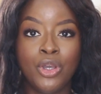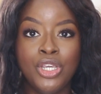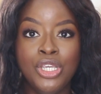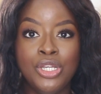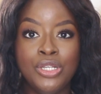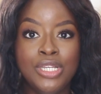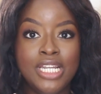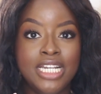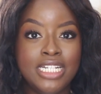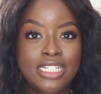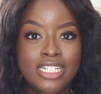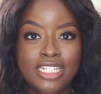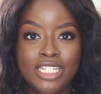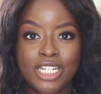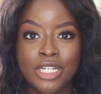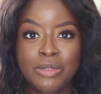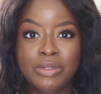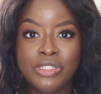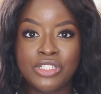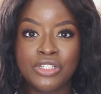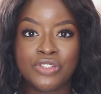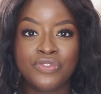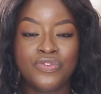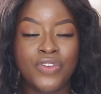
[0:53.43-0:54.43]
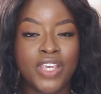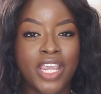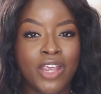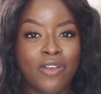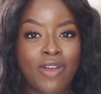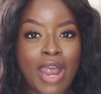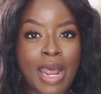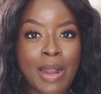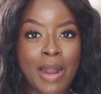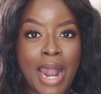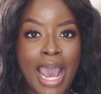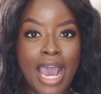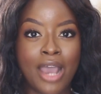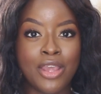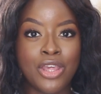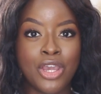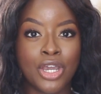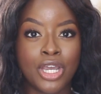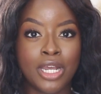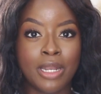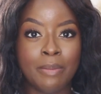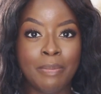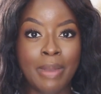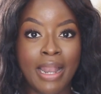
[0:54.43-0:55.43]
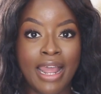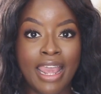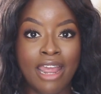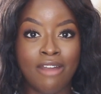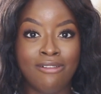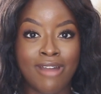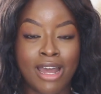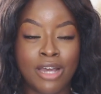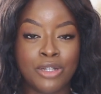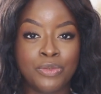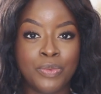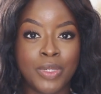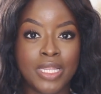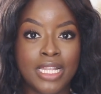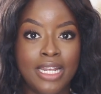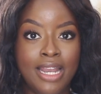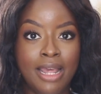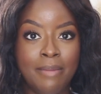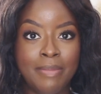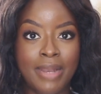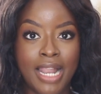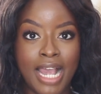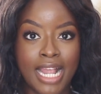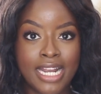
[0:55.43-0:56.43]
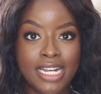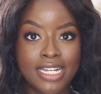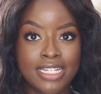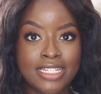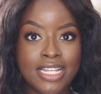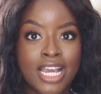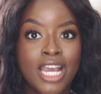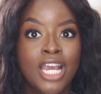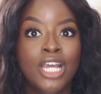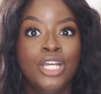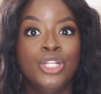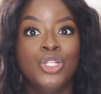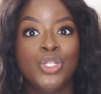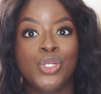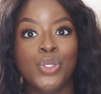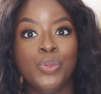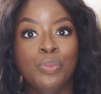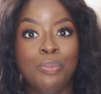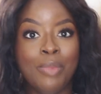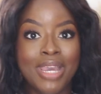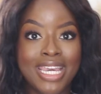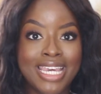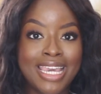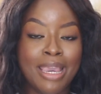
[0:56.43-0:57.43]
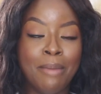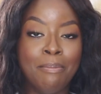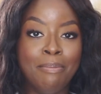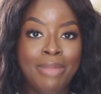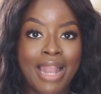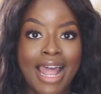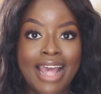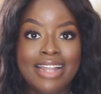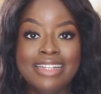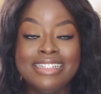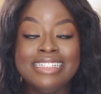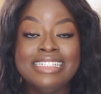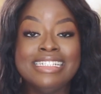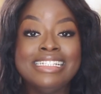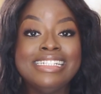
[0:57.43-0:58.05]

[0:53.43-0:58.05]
What you need to do is just figure out how you're going to play around with lip liners to make it blend.